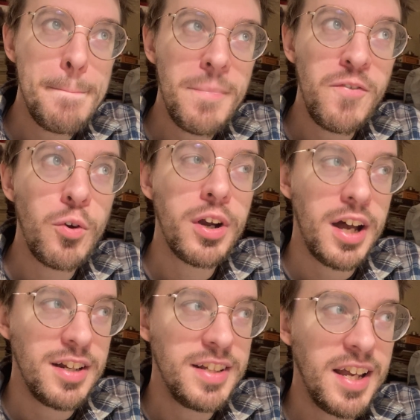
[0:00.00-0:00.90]
For
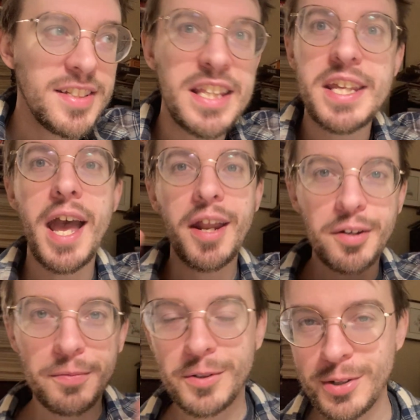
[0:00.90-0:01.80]
context, at the end
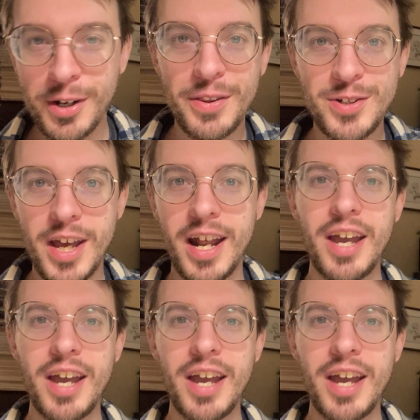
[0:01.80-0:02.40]
of Return of the Jedi,